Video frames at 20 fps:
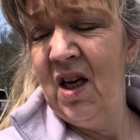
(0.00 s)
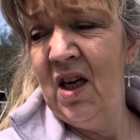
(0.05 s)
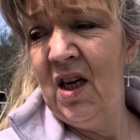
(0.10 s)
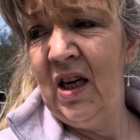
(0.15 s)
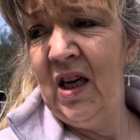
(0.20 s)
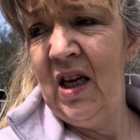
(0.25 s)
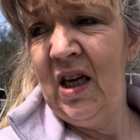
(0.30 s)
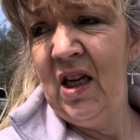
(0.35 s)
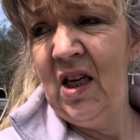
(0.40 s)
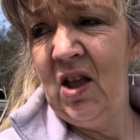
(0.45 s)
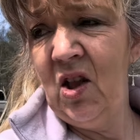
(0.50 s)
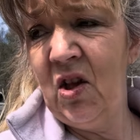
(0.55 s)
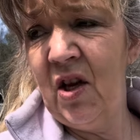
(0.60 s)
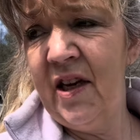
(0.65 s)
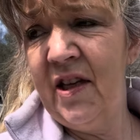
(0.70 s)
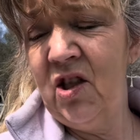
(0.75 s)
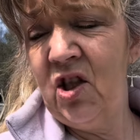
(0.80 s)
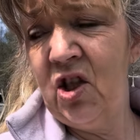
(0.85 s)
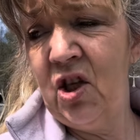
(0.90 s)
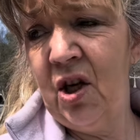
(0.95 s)
eat
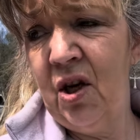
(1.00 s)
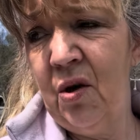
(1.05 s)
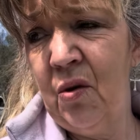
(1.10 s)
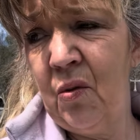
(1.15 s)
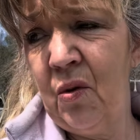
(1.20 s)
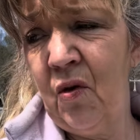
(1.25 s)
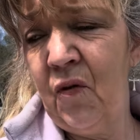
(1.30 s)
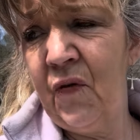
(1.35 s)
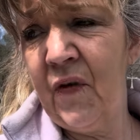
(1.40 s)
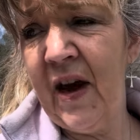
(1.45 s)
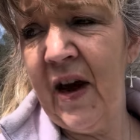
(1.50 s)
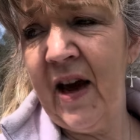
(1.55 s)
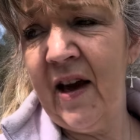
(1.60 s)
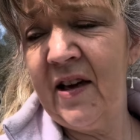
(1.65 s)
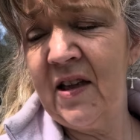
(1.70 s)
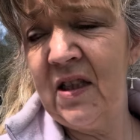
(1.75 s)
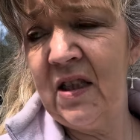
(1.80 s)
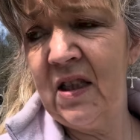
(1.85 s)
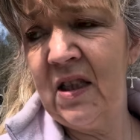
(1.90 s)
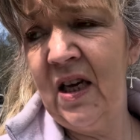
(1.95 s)
lunch real
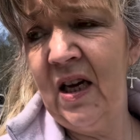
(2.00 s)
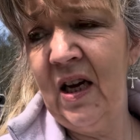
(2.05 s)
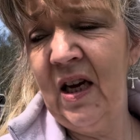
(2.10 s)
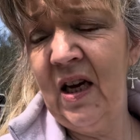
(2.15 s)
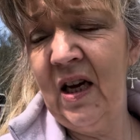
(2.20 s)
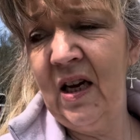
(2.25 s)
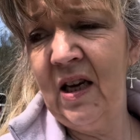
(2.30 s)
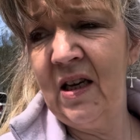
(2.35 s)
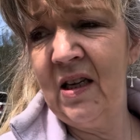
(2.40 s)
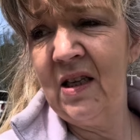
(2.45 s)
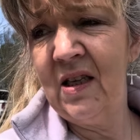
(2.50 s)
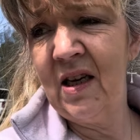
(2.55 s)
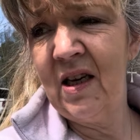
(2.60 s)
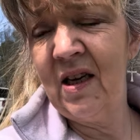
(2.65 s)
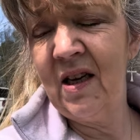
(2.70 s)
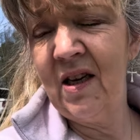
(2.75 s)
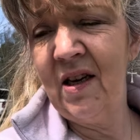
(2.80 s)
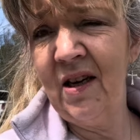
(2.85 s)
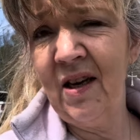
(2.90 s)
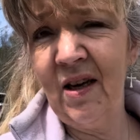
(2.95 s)
fast, and
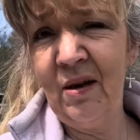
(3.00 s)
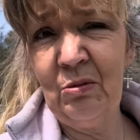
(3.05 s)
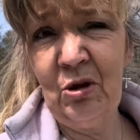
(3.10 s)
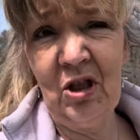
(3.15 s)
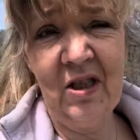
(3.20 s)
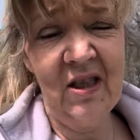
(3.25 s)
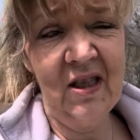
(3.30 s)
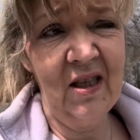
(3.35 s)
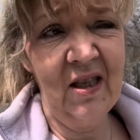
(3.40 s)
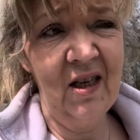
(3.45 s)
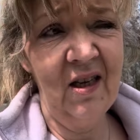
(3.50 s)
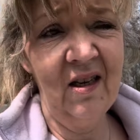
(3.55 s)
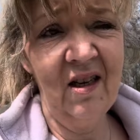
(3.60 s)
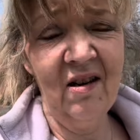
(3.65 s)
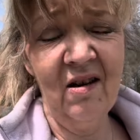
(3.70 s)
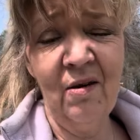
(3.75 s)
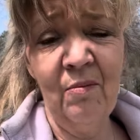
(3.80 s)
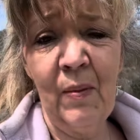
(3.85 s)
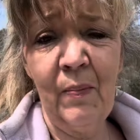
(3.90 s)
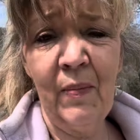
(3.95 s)
I'm just sitting here in my